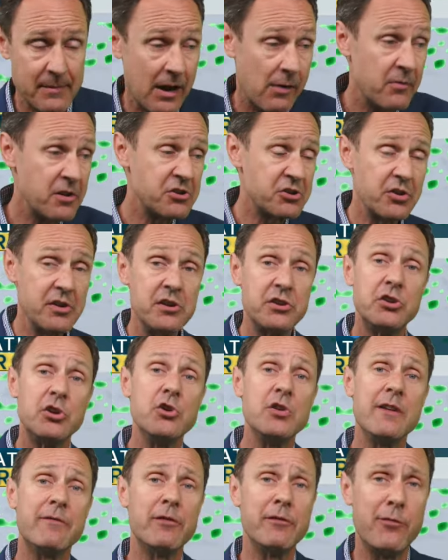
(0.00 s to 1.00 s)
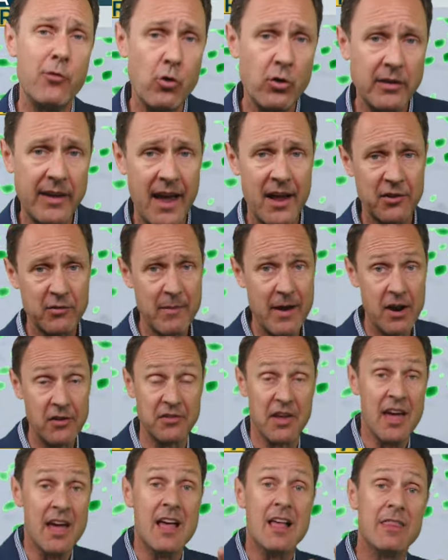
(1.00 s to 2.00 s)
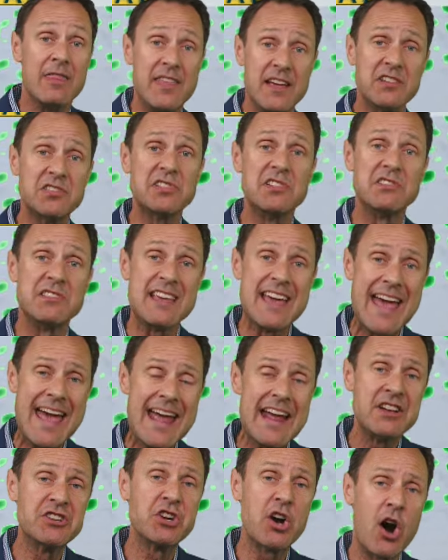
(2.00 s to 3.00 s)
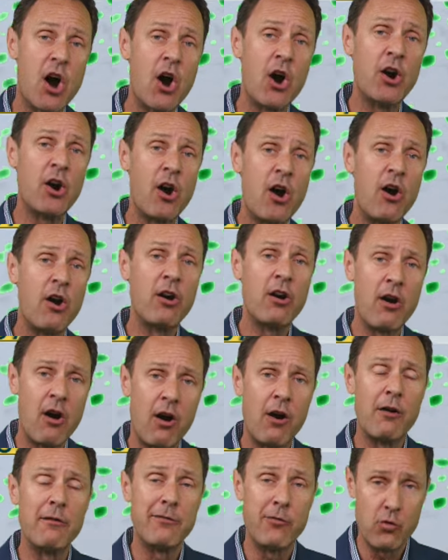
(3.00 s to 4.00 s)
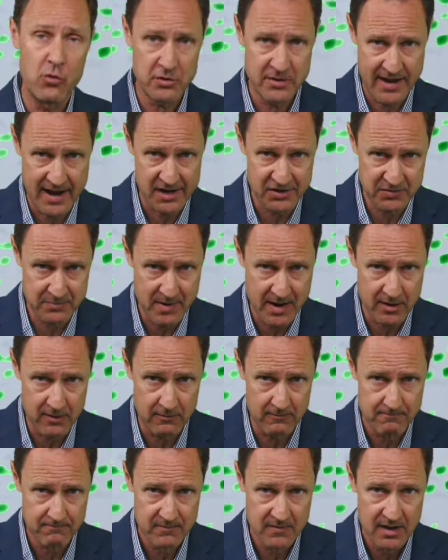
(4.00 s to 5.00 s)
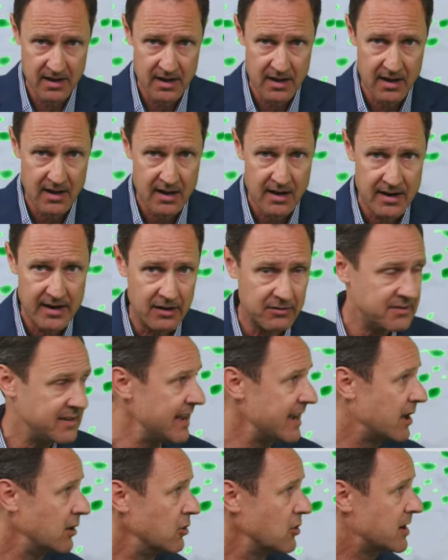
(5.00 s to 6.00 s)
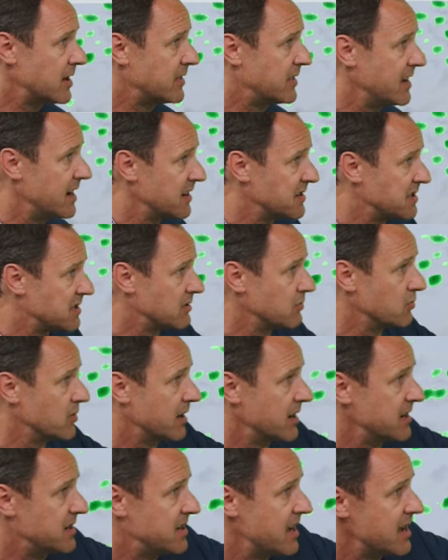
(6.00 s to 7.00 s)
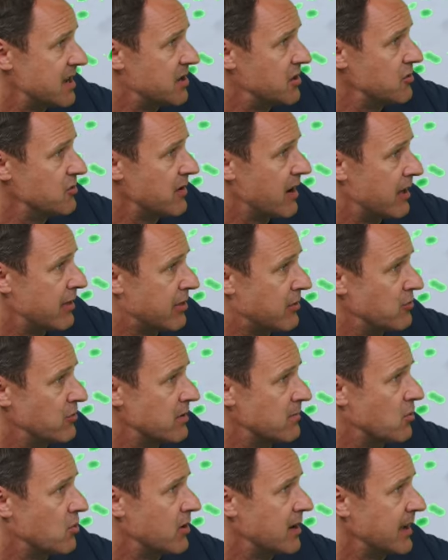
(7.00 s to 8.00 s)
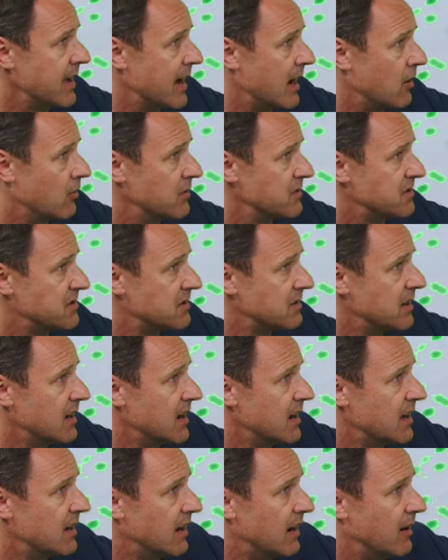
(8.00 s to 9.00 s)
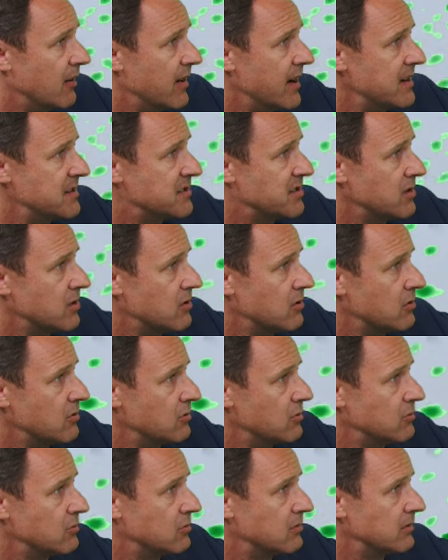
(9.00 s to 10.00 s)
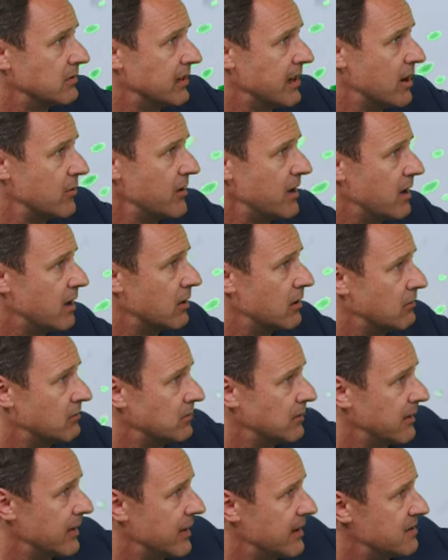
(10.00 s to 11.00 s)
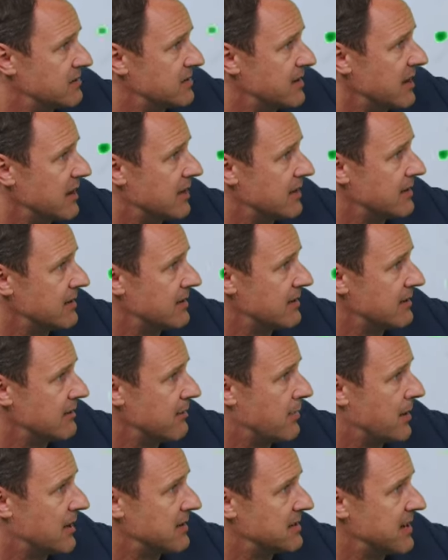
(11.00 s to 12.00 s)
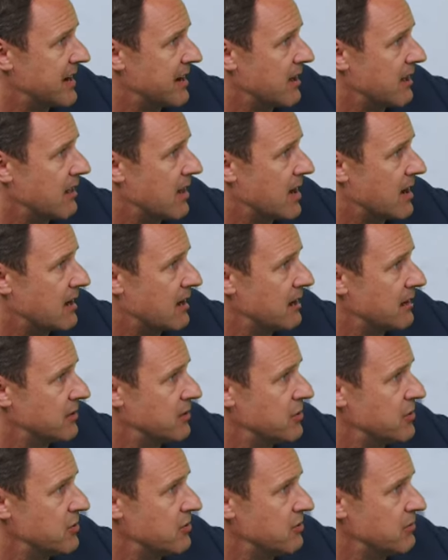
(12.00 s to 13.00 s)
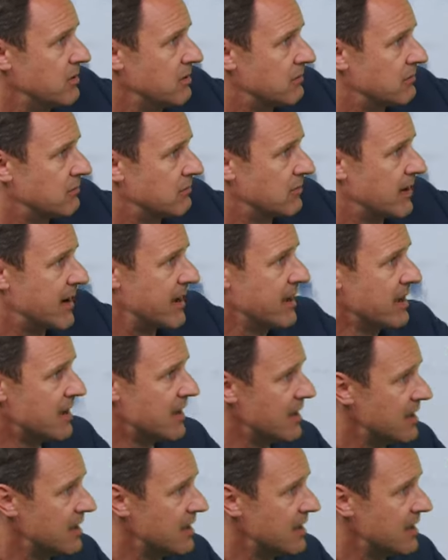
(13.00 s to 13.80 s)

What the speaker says: Now, I'm going to show you two different forecast models. This is the HRRR forecast model. Now, take a look at this. We're going to take you through the morning hours. All right, so here we go. Here's about 10 o'clock noon, right?